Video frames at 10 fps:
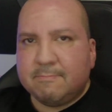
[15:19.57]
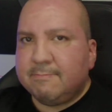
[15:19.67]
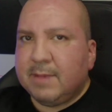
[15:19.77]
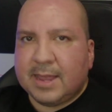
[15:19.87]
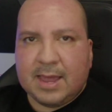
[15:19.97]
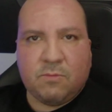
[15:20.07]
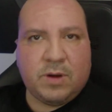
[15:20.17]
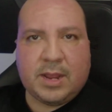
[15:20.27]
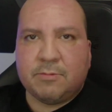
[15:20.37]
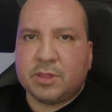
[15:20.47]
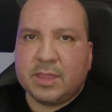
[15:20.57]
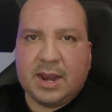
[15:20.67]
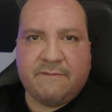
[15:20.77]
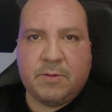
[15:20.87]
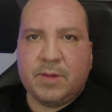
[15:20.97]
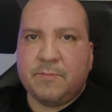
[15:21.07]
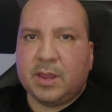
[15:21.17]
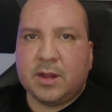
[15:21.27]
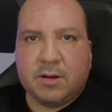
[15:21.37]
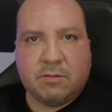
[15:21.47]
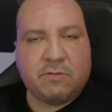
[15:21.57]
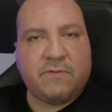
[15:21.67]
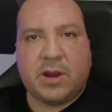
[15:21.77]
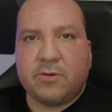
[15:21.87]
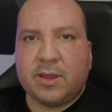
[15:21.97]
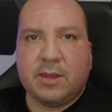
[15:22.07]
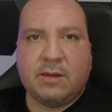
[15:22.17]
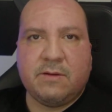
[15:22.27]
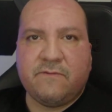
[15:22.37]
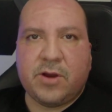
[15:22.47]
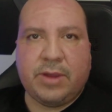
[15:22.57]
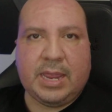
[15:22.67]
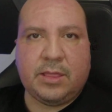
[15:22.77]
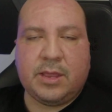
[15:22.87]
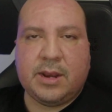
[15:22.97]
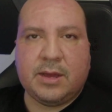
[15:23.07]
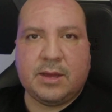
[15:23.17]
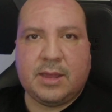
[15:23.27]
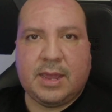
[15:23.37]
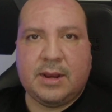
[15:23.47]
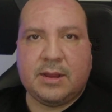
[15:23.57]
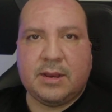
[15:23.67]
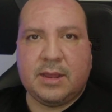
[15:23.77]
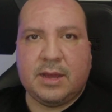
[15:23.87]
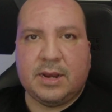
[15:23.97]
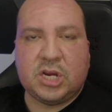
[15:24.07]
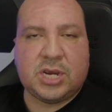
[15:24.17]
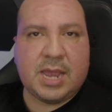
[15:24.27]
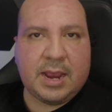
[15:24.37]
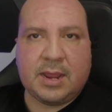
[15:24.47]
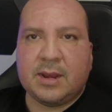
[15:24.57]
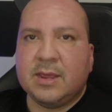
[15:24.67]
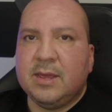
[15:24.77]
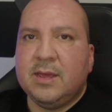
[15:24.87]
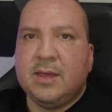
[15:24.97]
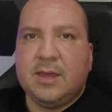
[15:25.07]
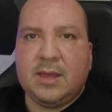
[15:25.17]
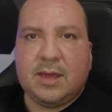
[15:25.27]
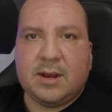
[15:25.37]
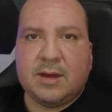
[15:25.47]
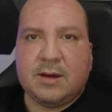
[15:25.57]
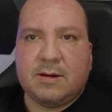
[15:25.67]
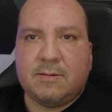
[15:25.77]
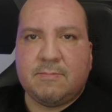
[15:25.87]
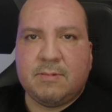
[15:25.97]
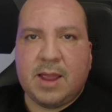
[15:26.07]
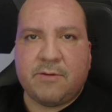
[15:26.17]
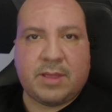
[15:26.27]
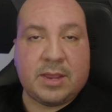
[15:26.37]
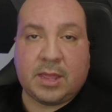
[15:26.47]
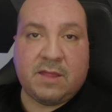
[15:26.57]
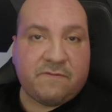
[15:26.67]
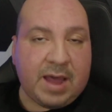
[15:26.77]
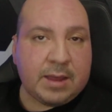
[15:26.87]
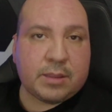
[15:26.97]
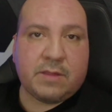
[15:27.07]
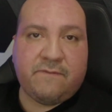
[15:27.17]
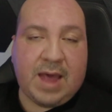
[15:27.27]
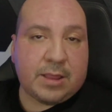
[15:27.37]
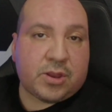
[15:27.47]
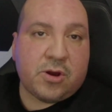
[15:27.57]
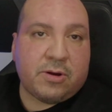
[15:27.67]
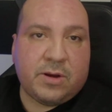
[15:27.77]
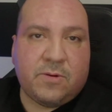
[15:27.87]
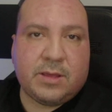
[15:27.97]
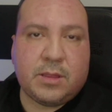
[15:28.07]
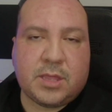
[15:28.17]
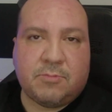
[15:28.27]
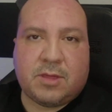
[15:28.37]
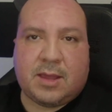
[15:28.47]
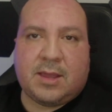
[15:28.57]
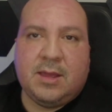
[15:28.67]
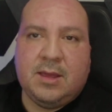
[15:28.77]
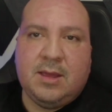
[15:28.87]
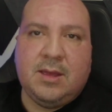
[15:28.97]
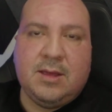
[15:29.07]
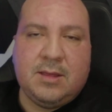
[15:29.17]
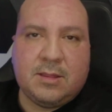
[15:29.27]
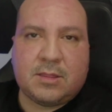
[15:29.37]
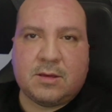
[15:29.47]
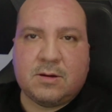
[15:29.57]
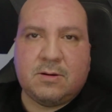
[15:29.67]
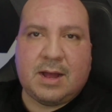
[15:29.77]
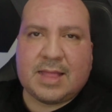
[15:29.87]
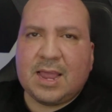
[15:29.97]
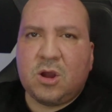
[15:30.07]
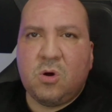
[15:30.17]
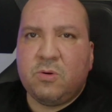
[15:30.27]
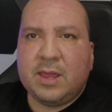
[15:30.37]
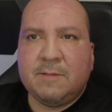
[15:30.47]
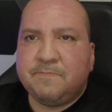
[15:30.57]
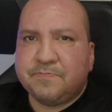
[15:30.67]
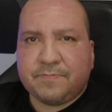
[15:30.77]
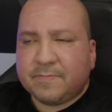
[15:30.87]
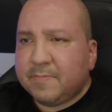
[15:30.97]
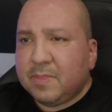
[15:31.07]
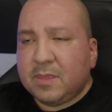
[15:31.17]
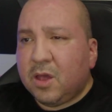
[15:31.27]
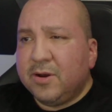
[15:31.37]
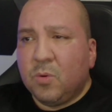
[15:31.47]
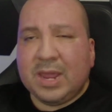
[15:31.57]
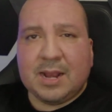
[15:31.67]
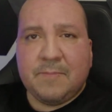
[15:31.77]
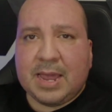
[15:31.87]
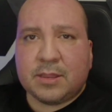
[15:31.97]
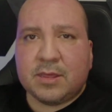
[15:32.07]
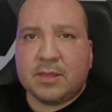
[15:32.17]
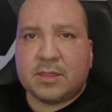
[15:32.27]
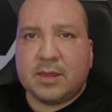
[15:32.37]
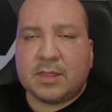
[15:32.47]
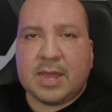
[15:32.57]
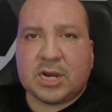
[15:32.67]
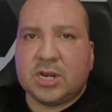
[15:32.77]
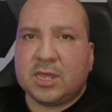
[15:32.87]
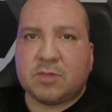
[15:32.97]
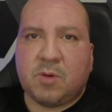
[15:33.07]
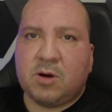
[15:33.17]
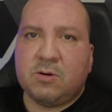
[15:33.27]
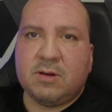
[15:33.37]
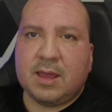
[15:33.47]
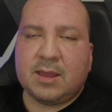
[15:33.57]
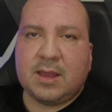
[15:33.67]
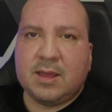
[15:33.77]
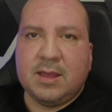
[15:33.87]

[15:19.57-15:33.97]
Again, when it comes to development, it becomes very very easy to get initiated, and everything just gets faster in a way it seems like. So I think coding on a weekly basis, it's actually small. Like